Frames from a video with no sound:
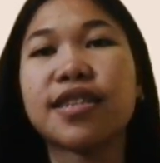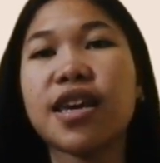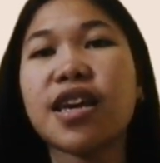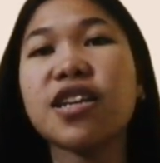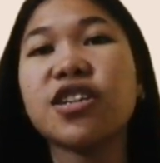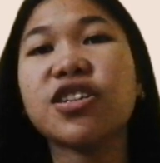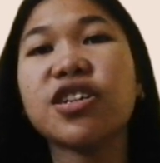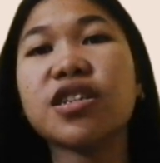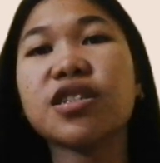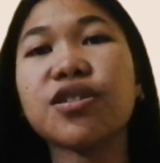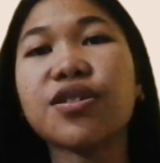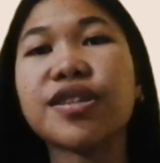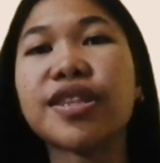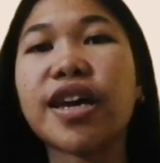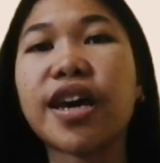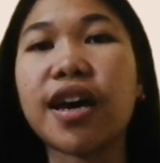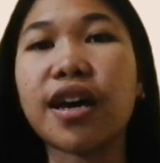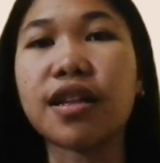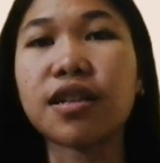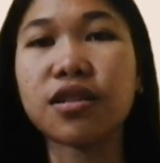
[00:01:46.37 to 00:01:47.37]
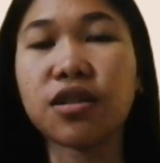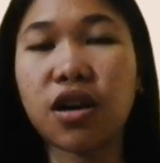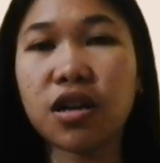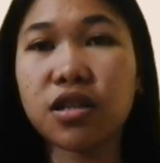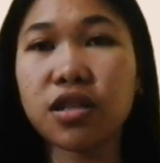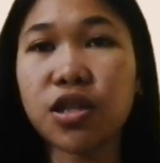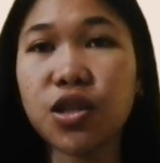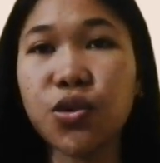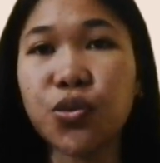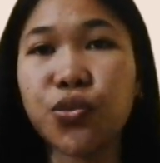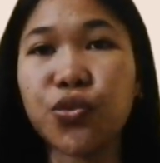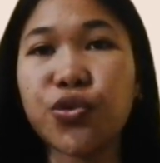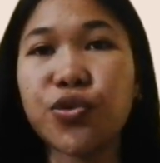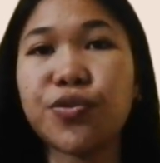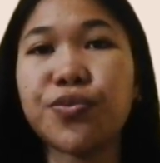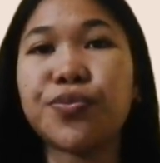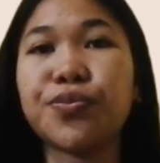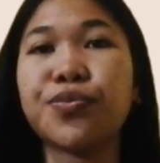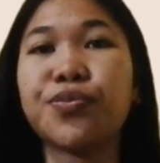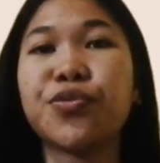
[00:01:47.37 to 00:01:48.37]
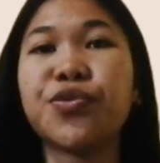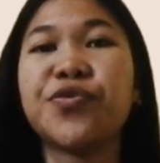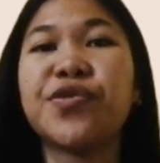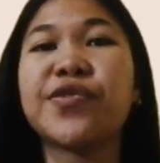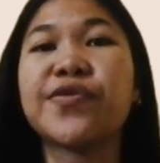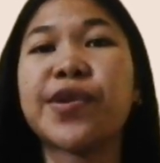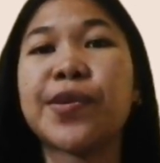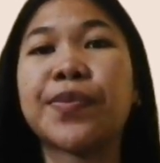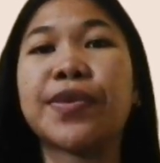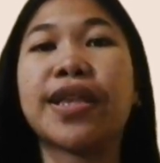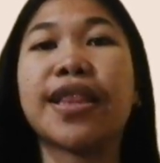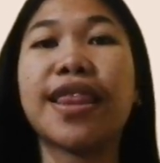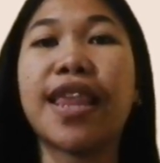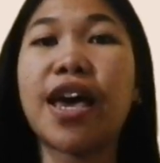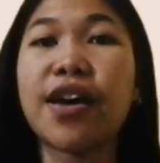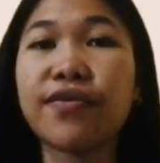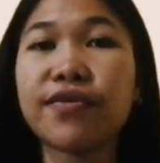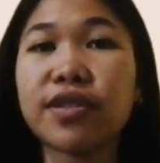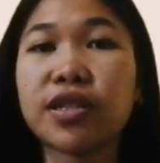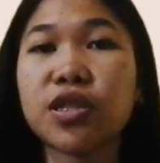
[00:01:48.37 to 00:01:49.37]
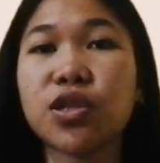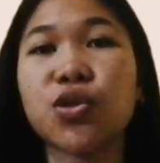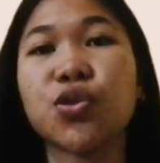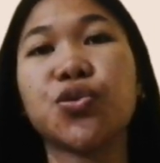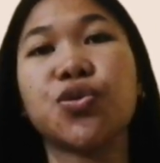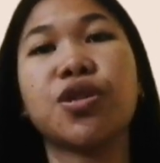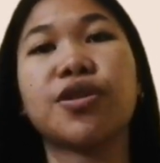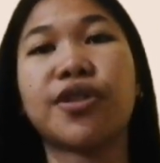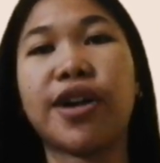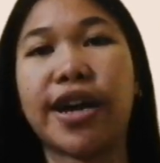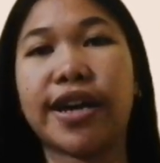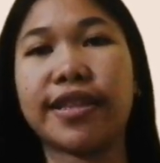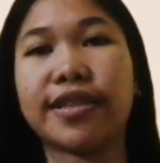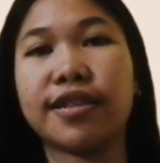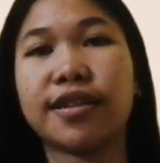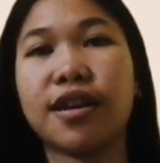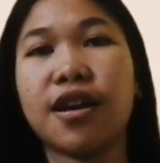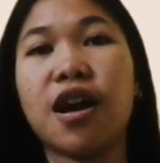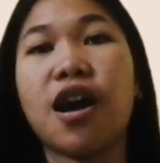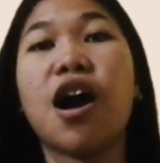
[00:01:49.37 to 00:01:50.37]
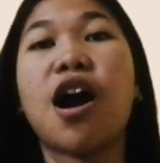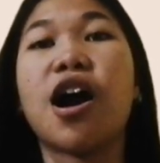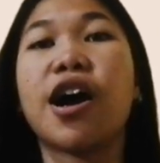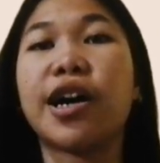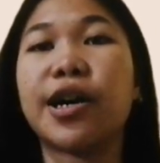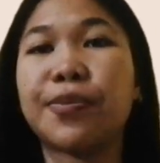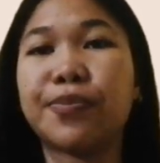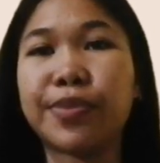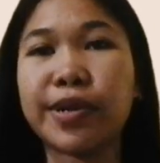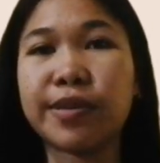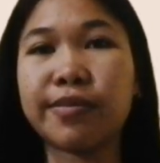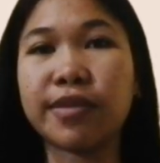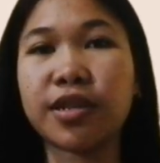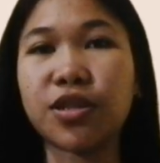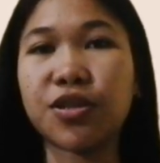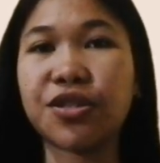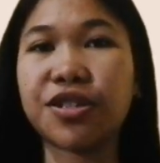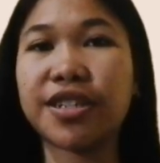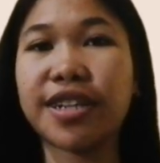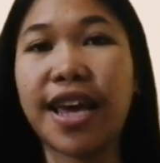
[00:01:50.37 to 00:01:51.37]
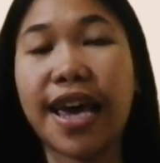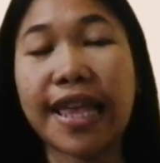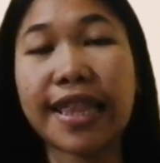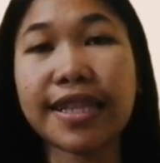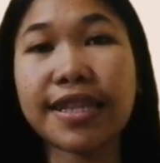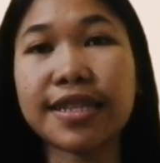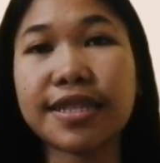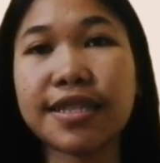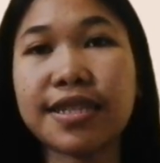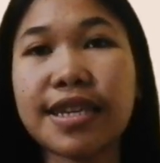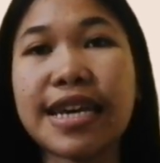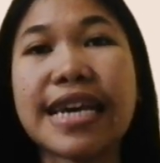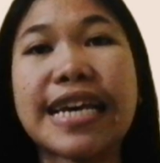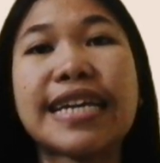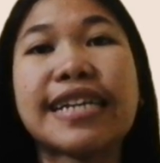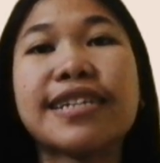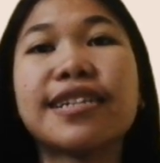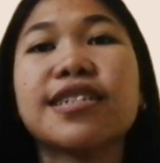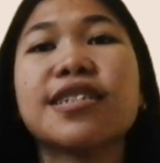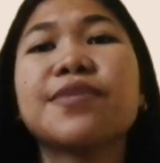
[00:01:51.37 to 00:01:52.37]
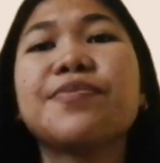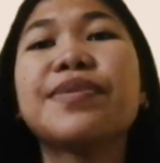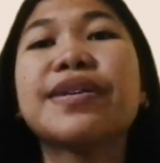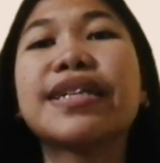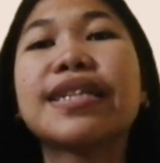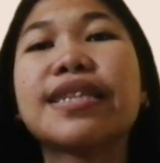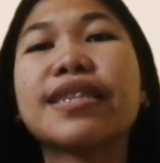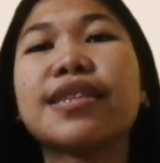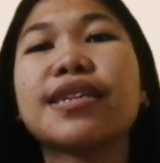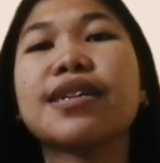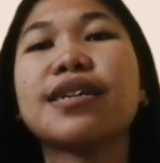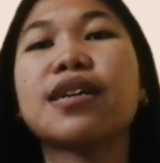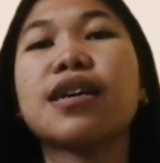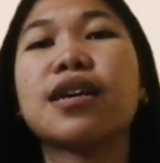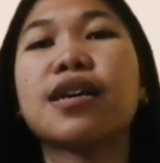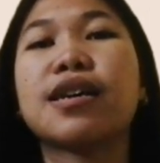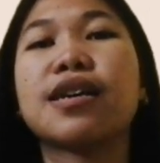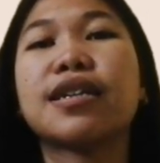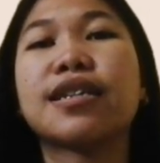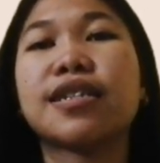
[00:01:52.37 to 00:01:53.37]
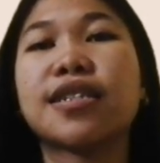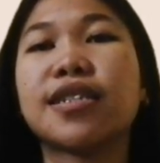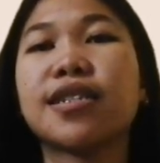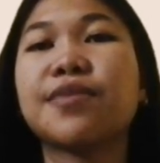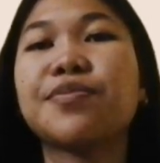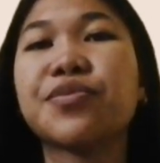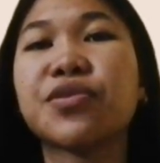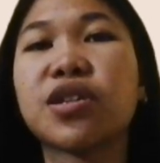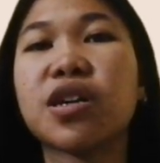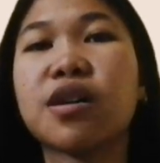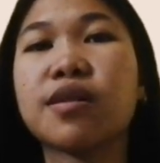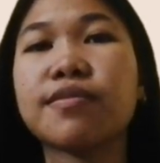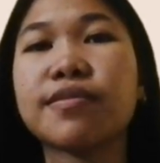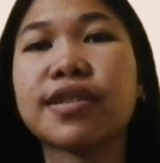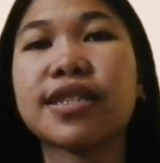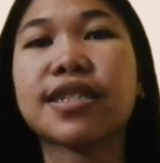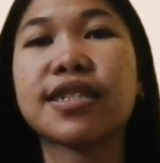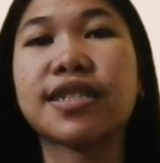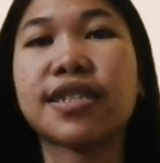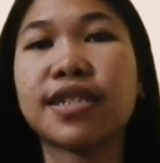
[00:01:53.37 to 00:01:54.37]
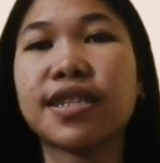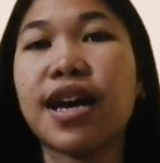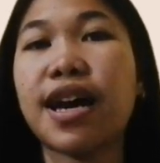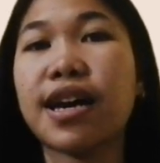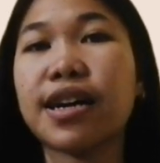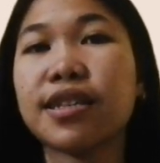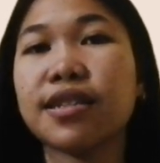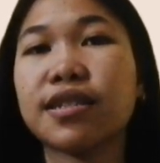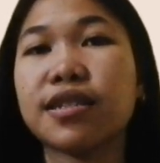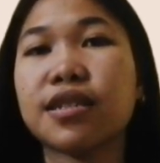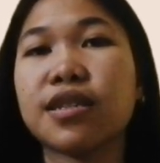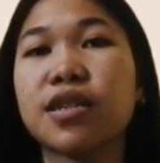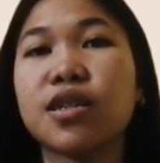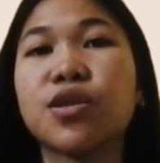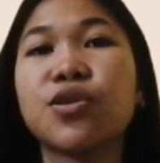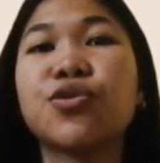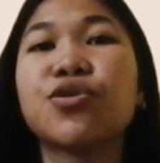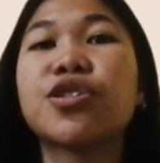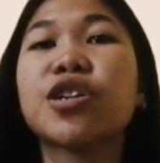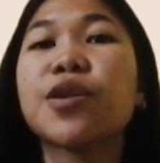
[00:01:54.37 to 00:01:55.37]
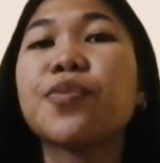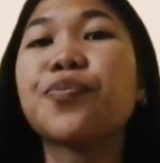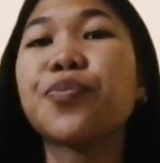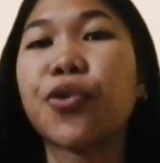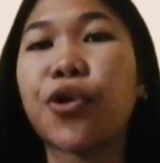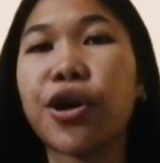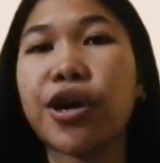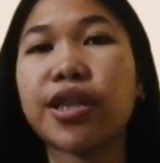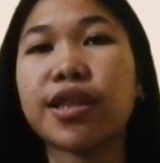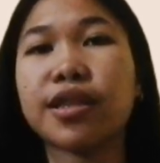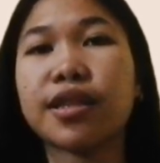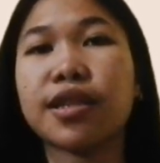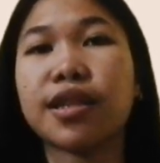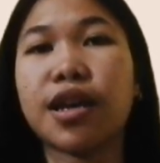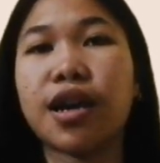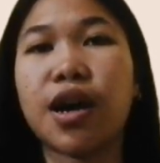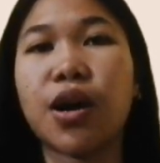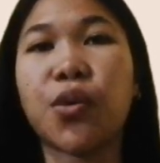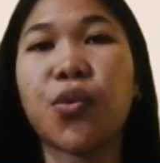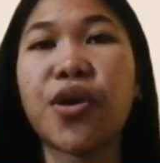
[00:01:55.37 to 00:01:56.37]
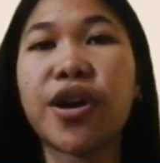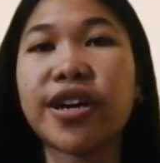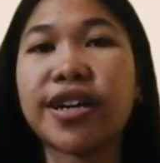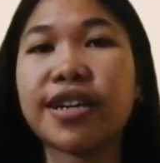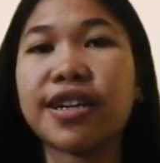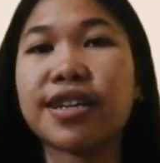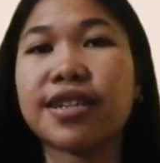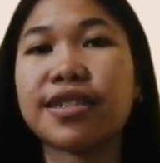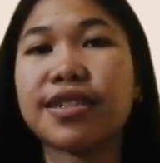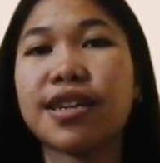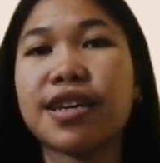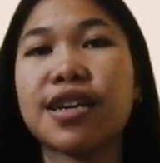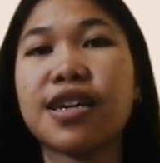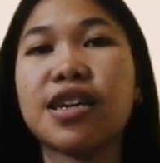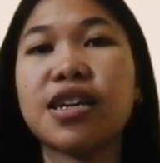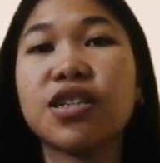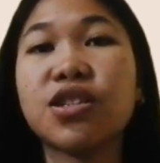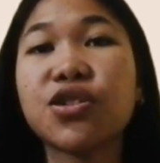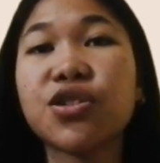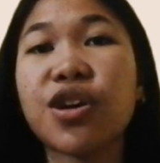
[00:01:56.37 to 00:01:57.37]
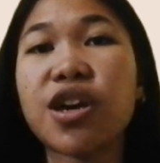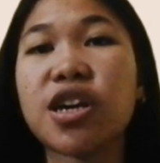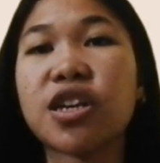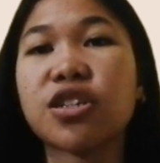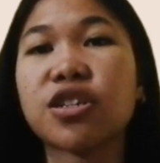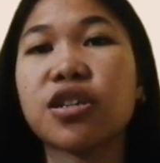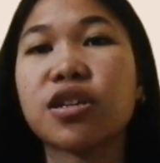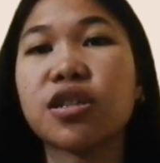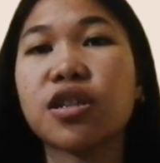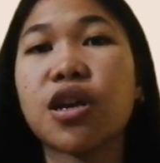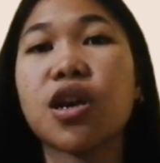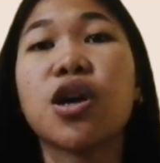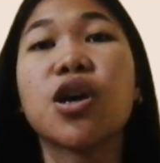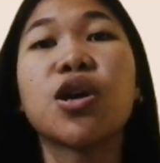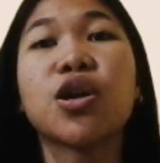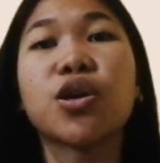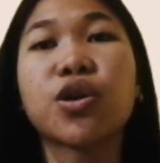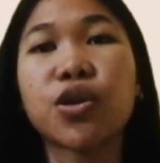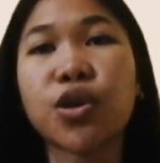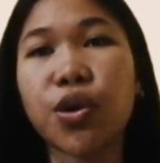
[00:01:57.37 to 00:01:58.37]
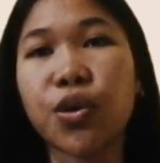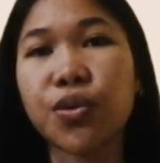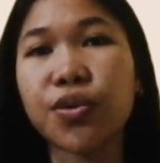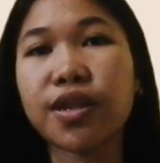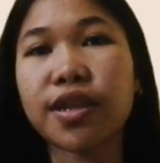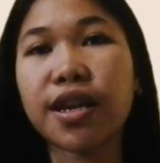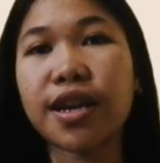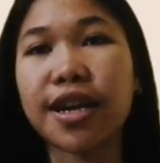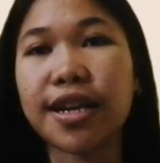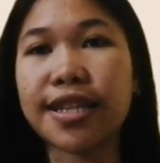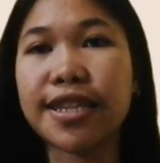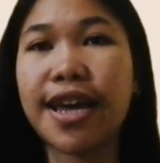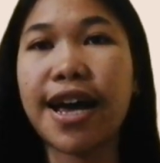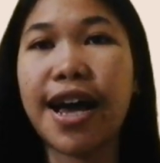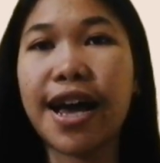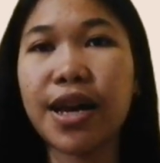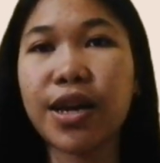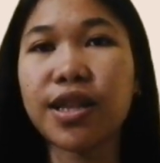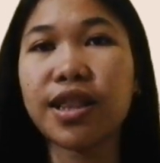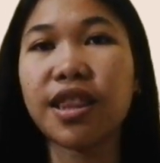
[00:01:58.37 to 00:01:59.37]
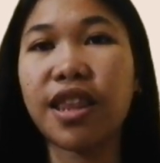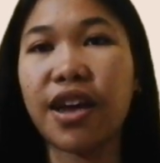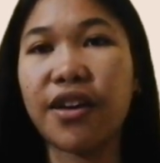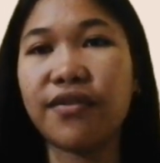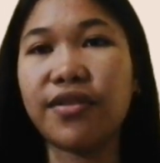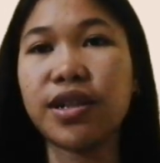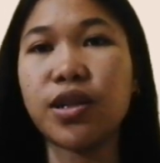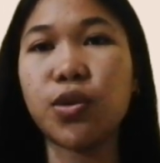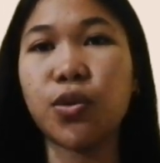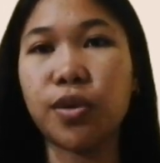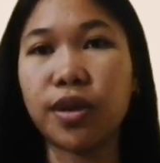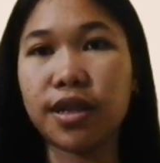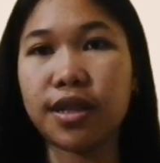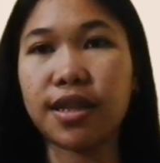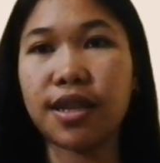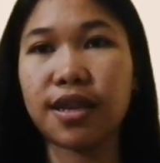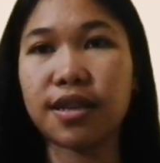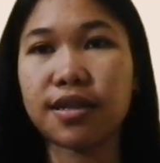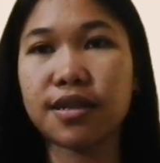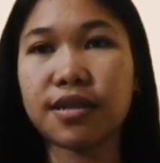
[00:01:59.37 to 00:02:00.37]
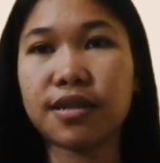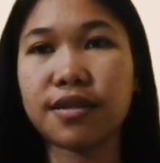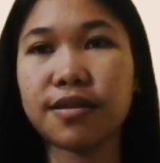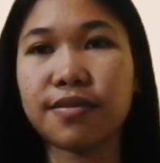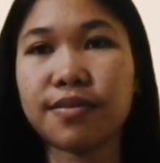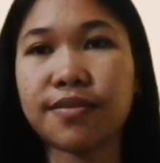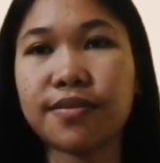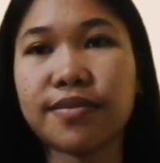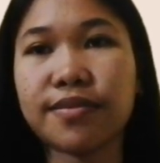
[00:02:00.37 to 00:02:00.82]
stages on the health continuum, moving from the left to the right, are premature death, disability, symptoms, signs, neutral point, awareness, education, growth, and high-level wellness.